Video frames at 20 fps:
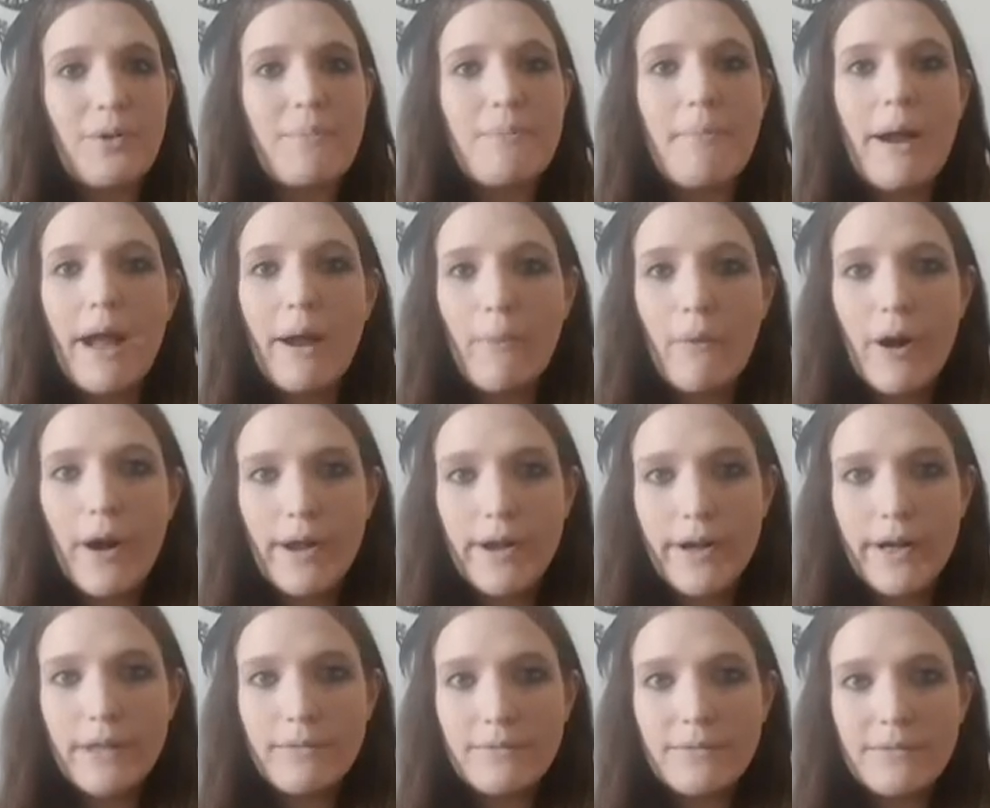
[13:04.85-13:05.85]
my
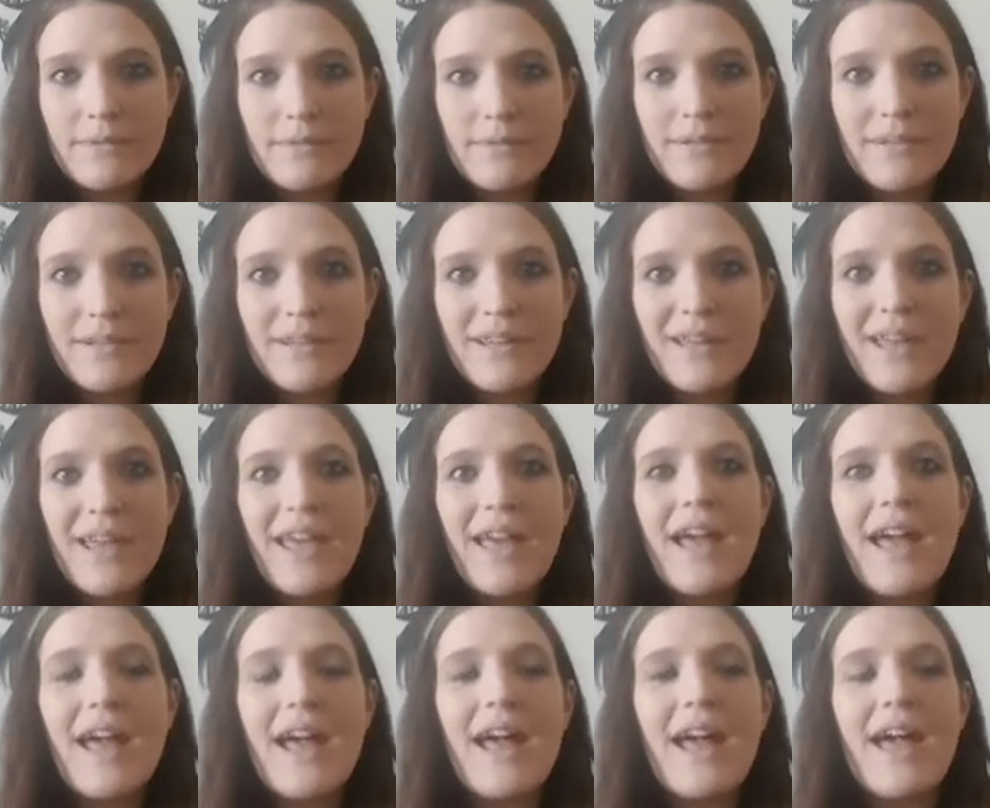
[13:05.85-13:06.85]
water,
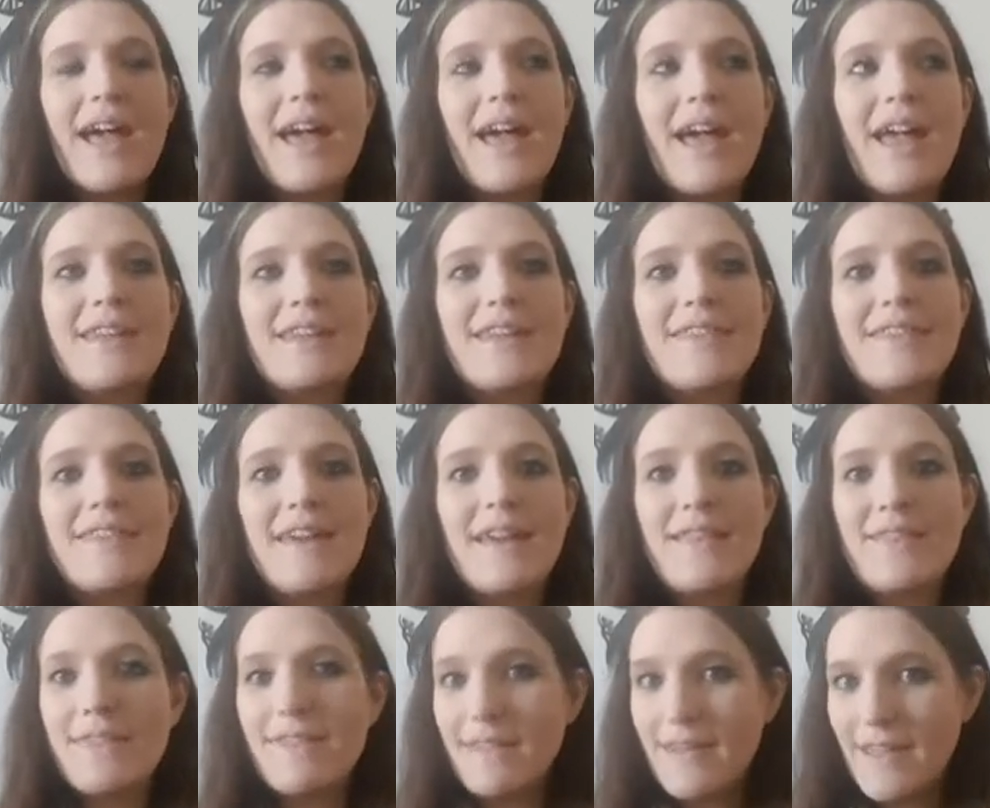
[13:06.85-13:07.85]
and
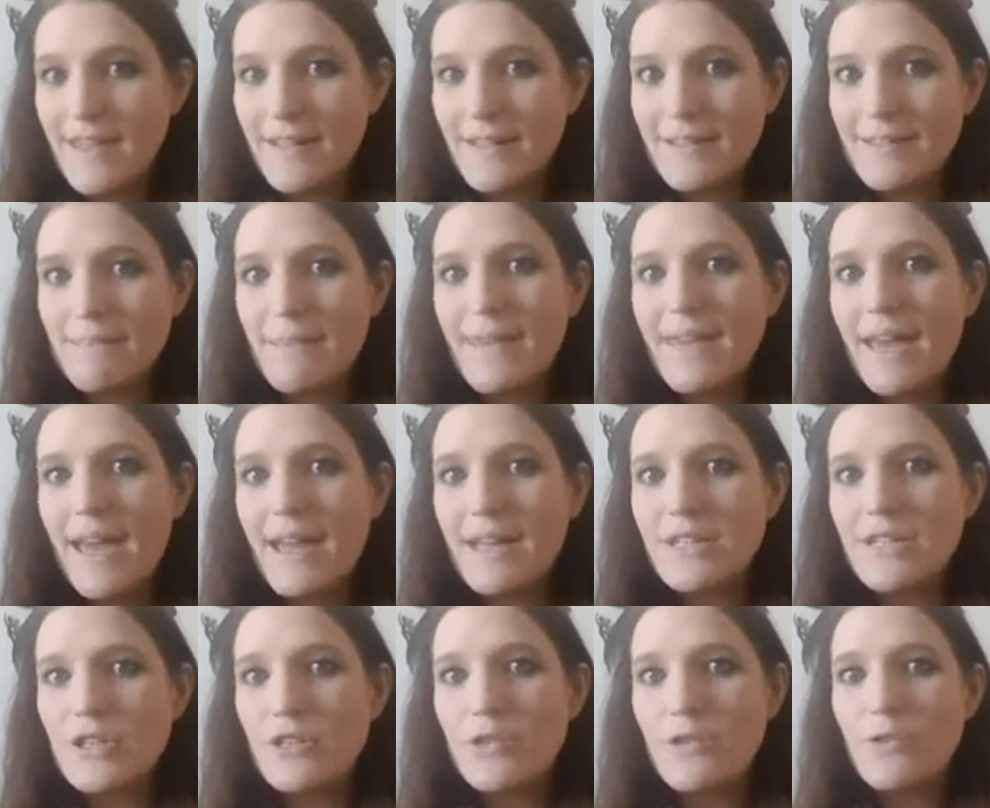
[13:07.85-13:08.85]
then things began
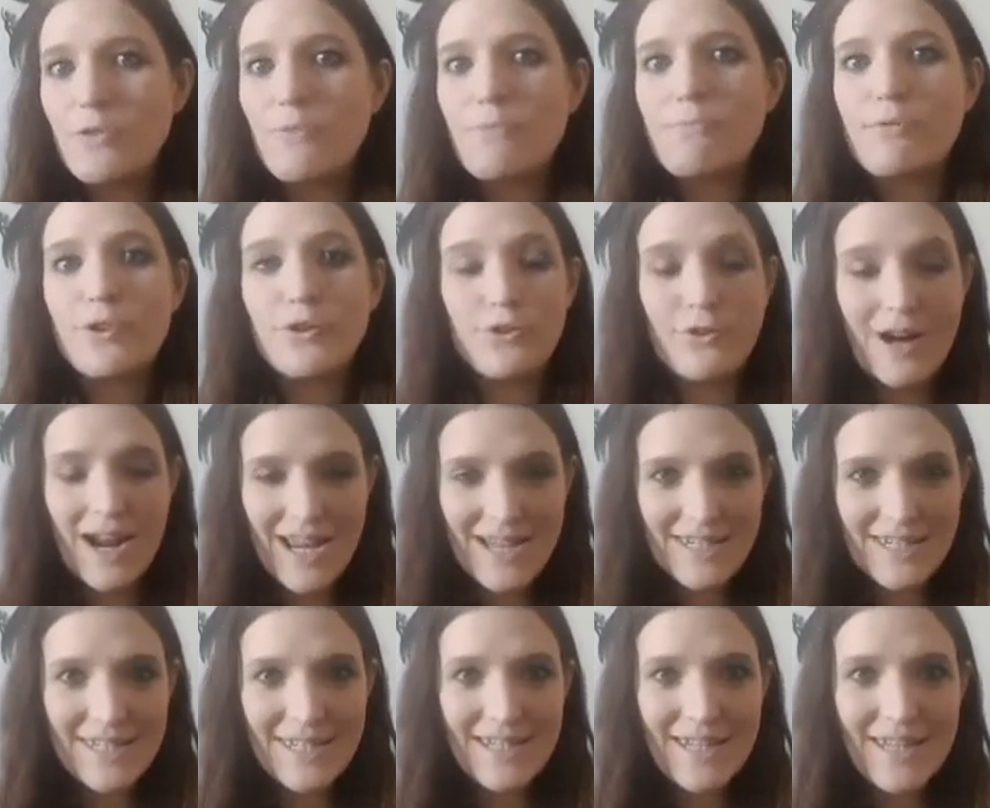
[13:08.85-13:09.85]
to
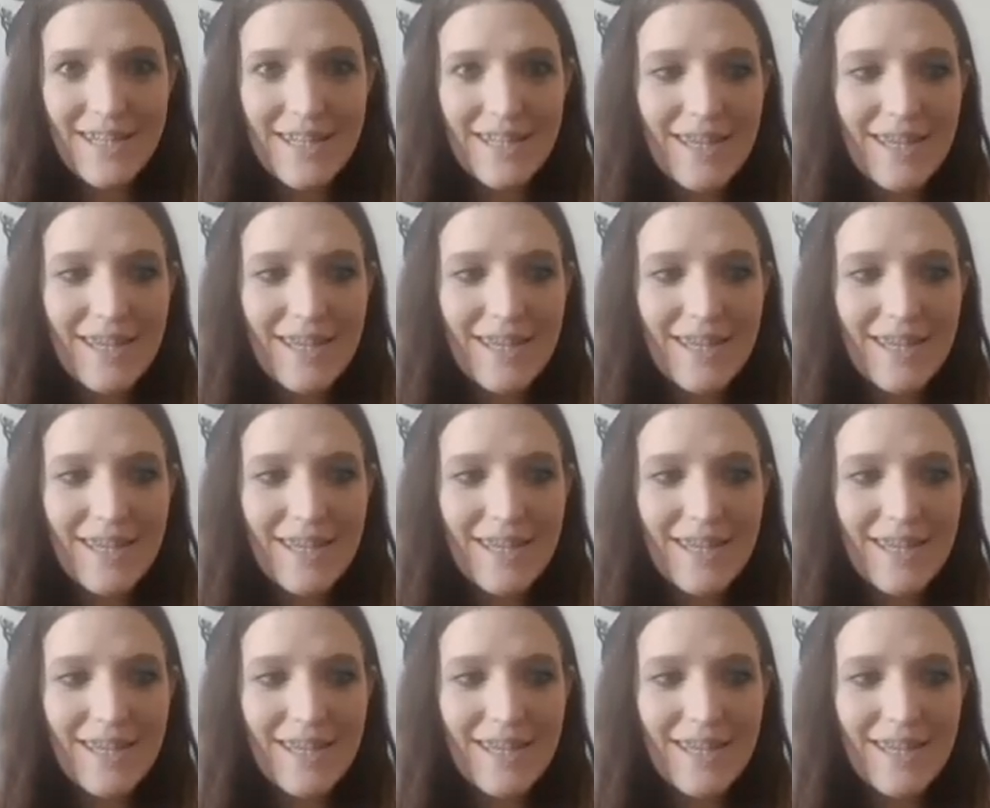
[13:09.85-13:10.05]
progress.